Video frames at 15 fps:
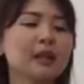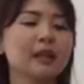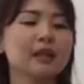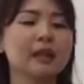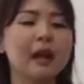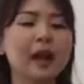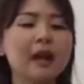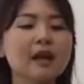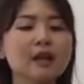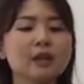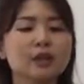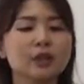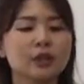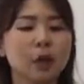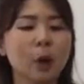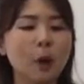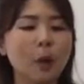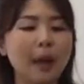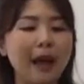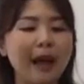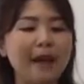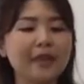Yeah. So,
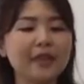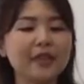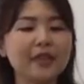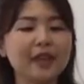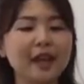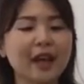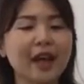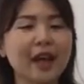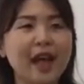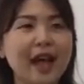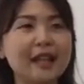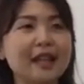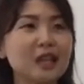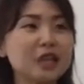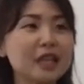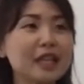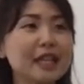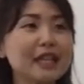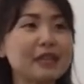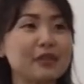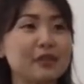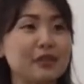and and actually
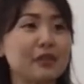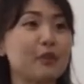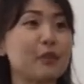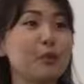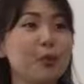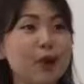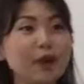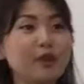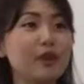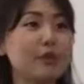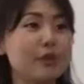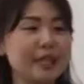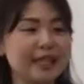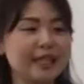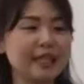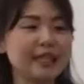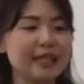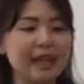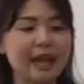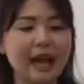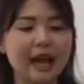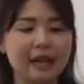the, the one of the reason that
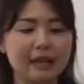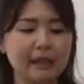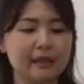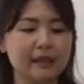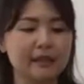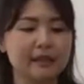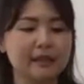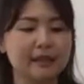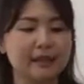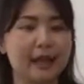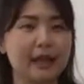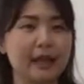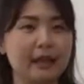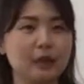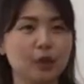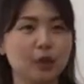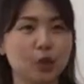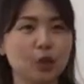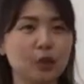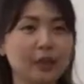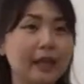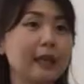I that I
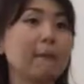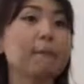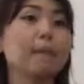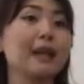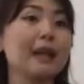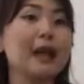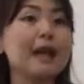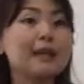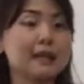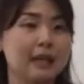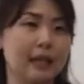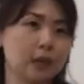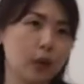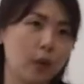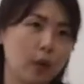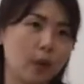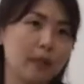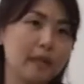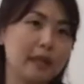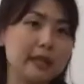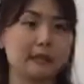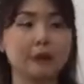don't keep plants at home
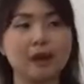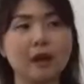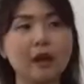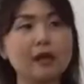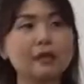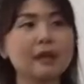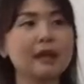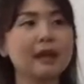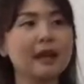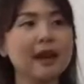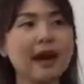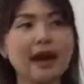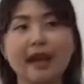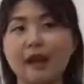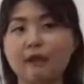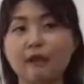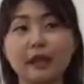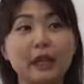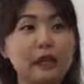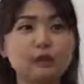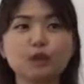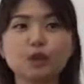is because I have
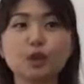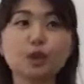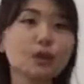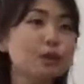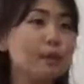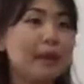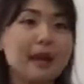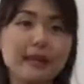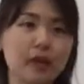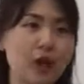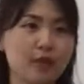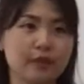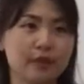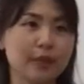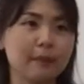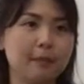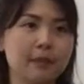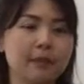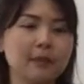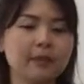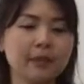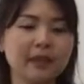killed too many of them.
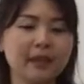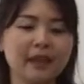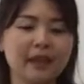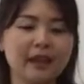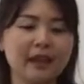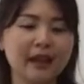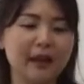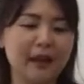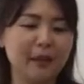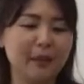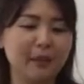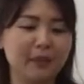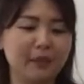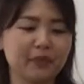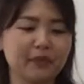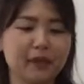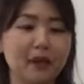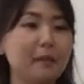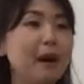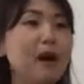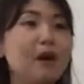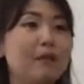Um, the
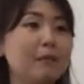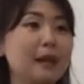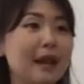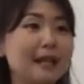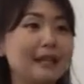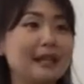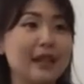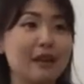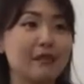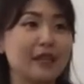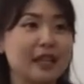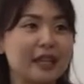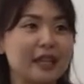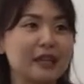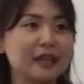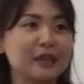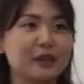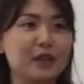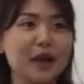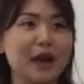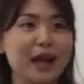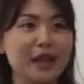amount of plants that I've killed, you know,
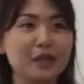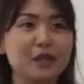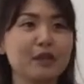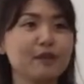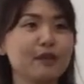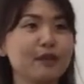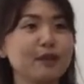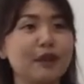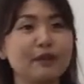I actually feel very